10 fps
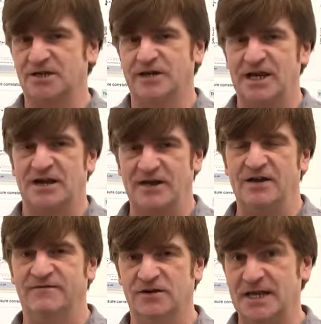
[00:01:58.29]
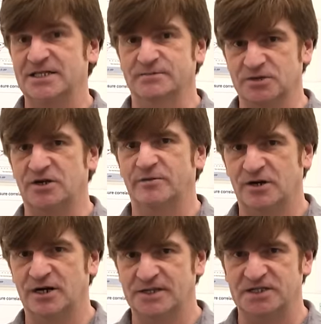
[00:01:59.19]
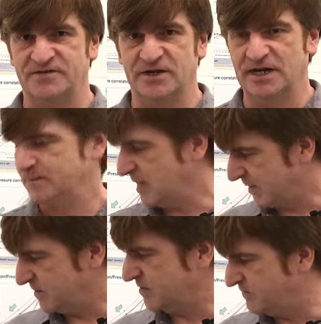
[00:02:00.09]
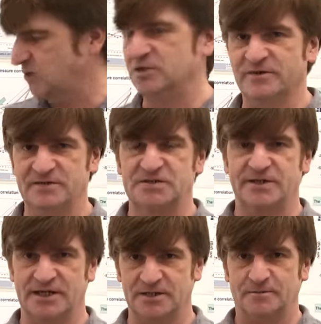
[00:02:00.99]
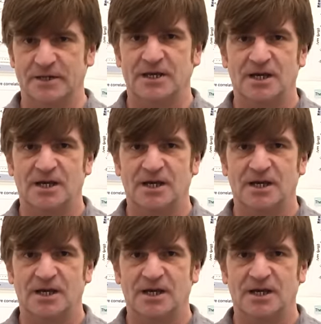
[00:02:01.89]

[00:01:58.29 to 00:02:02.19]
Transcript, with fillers: that is how, how far the atoms are apart in the sphere, and the, the volume of the sphere.